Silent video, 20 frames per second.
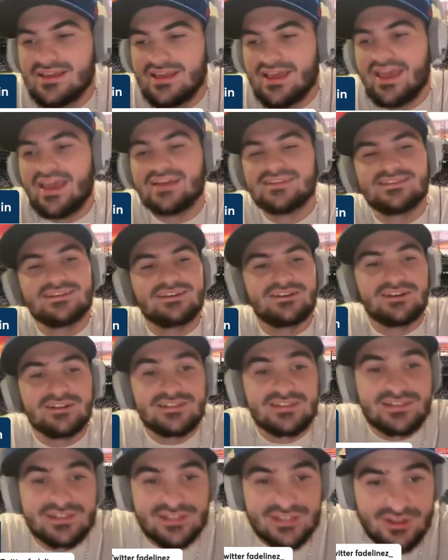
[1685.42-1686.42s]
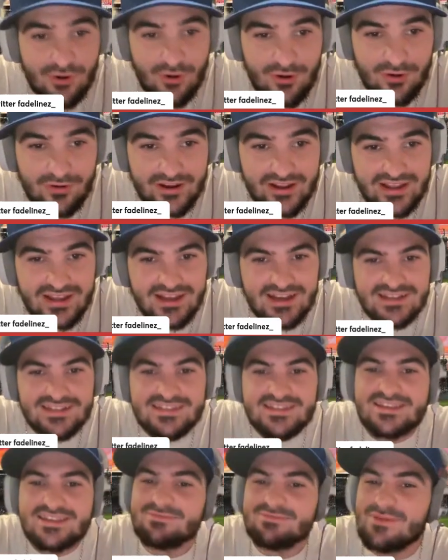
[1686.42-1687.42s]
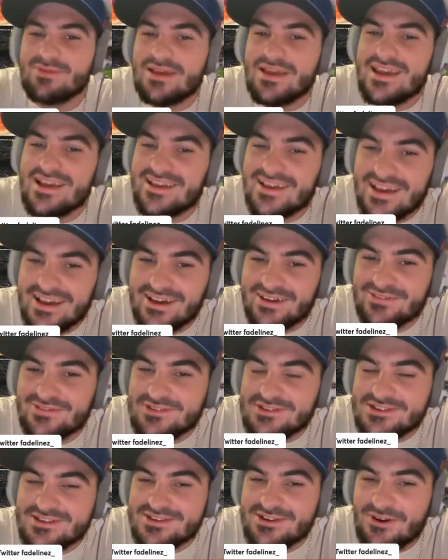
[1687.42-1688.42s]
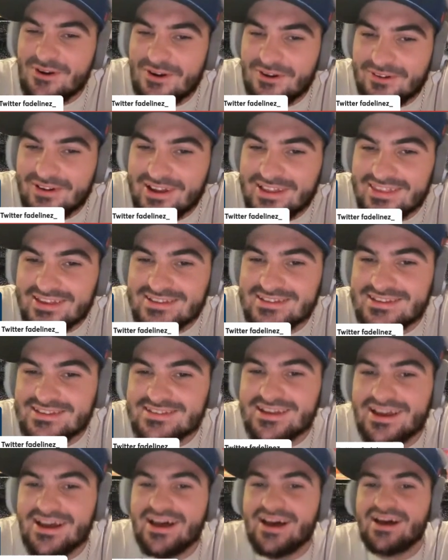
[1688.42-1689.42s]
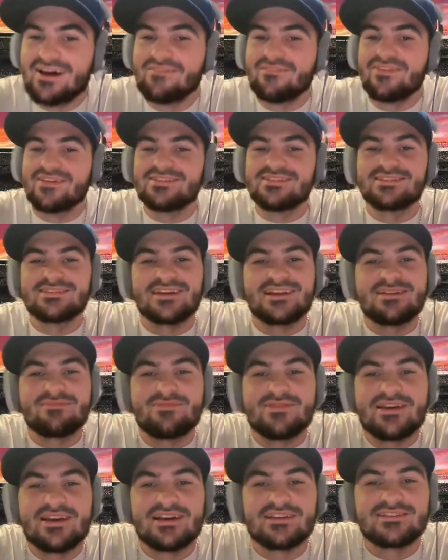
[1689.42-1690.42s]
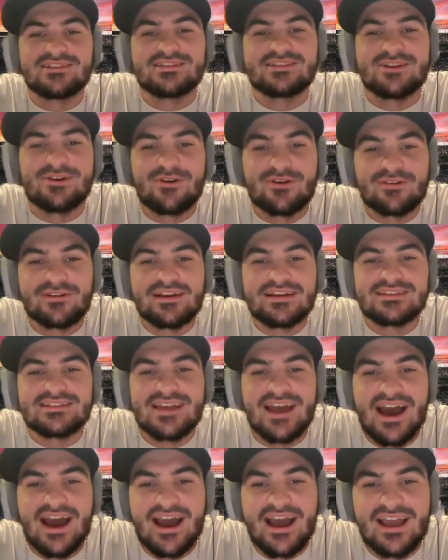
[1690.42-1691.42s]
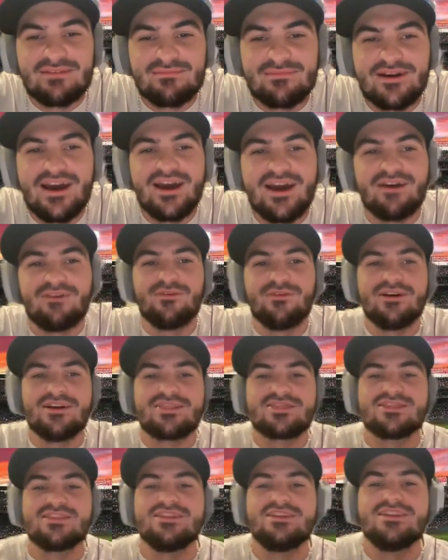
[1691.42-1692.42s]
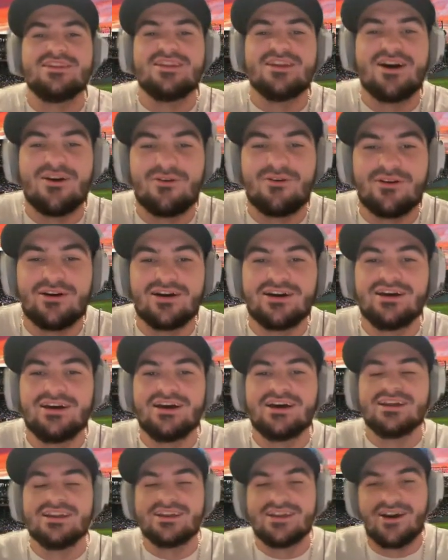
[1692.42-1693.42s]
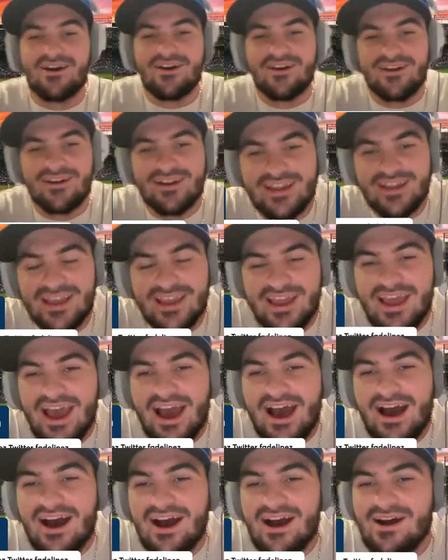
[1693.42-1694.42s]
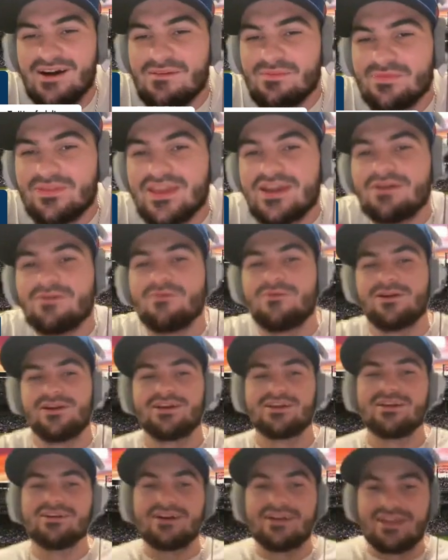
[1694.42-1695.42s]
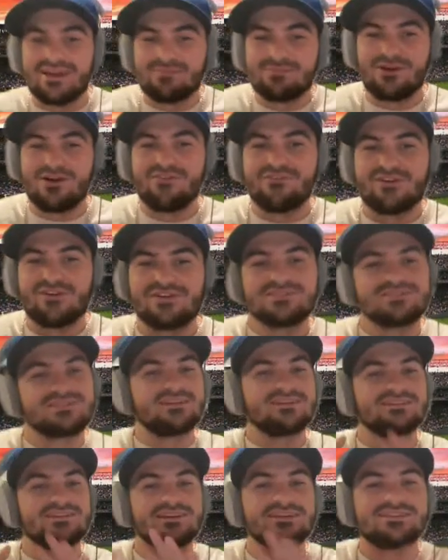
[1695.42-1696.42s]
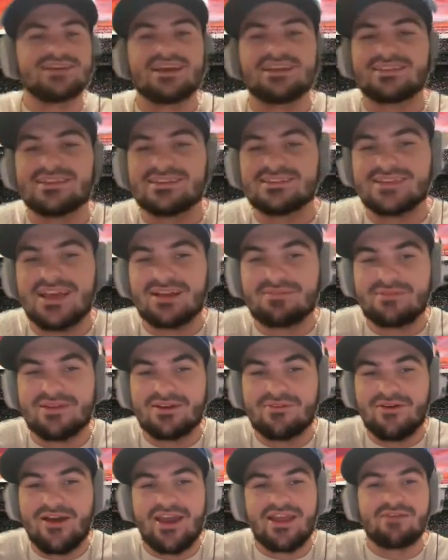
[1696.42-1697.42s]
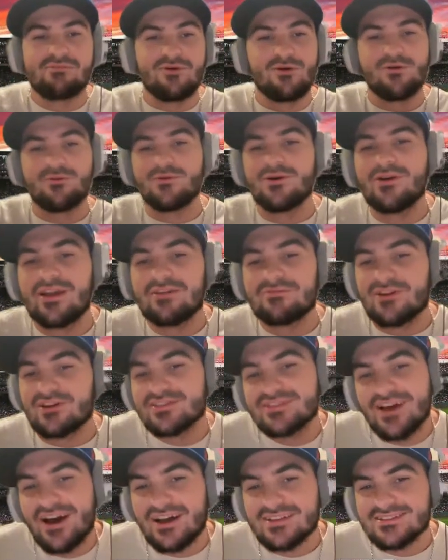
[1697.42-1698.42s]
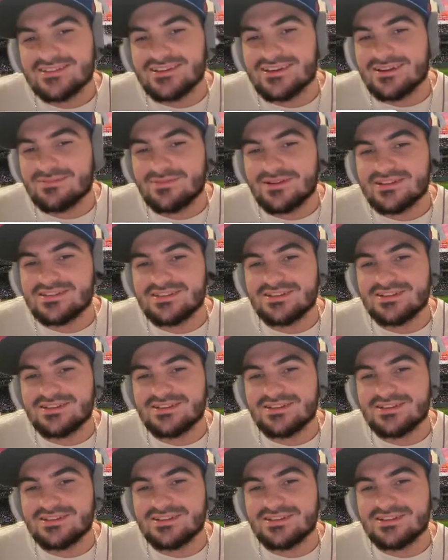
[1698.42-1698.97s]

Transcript: It's a good story. Speaking of story, this is going to be a story time with Noah Daugherty. We're going to let him go first. He's going to take this segment away, and we'll give our thoughts a little bit